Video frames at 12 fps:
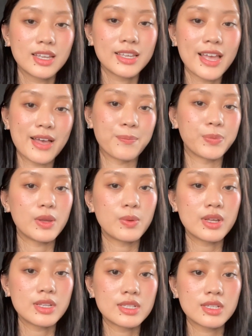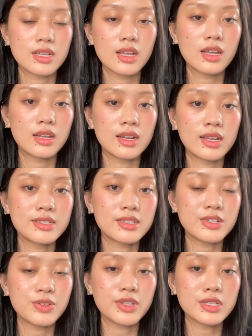yeah, it was nice to
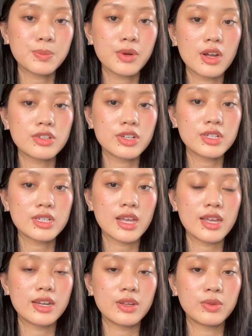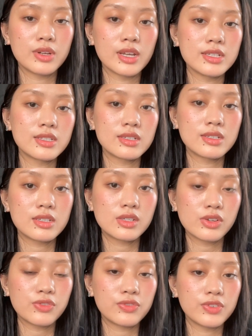do this project, and nice
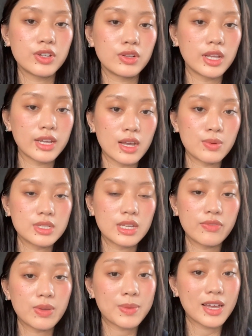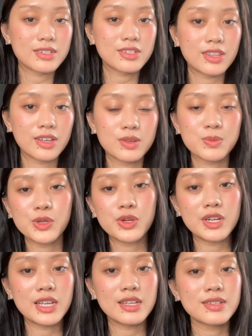to feel like I was giving back to the
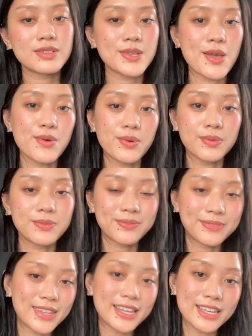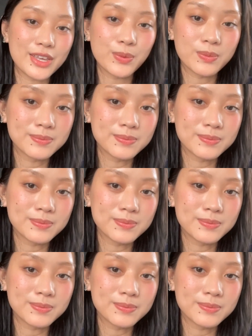community. So thank you.